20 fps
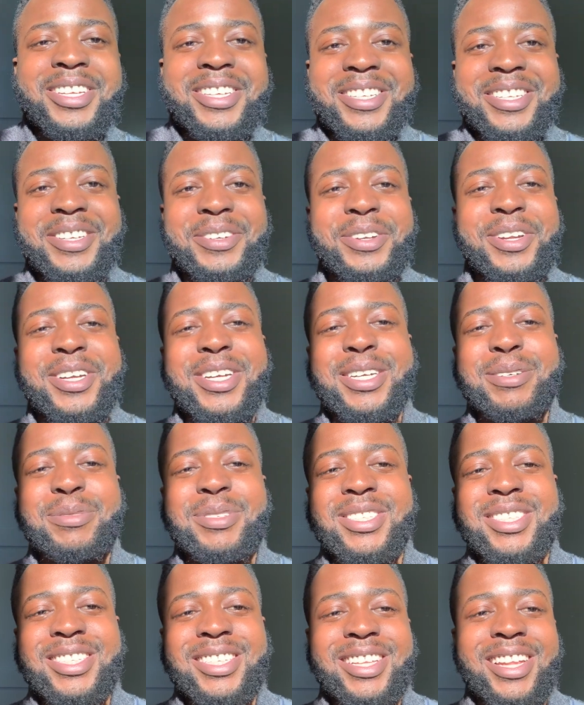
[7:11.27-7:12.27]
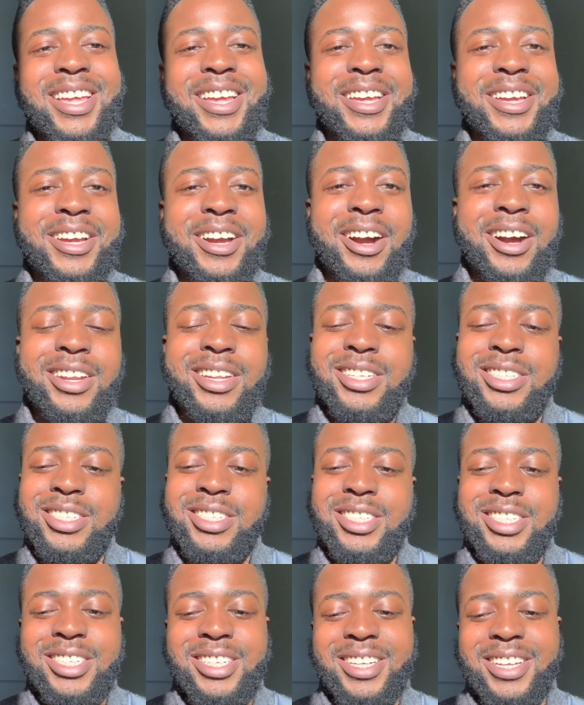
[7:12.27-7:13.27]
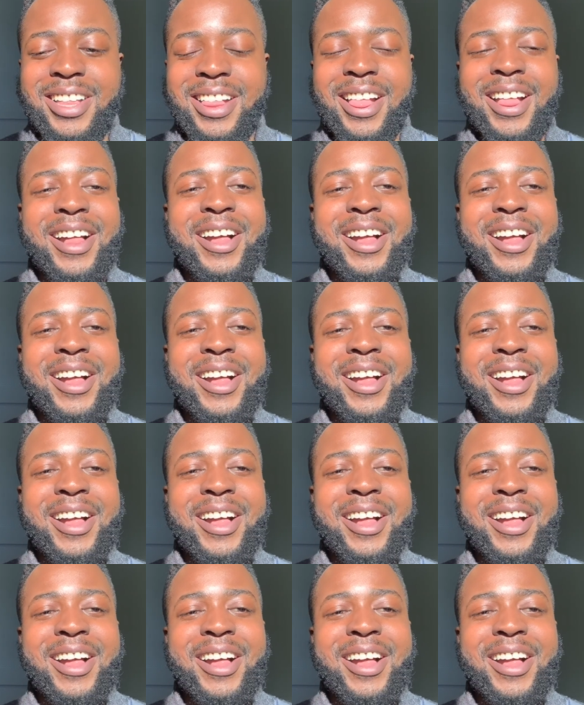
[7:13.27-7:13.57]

When it comes to like college and shit,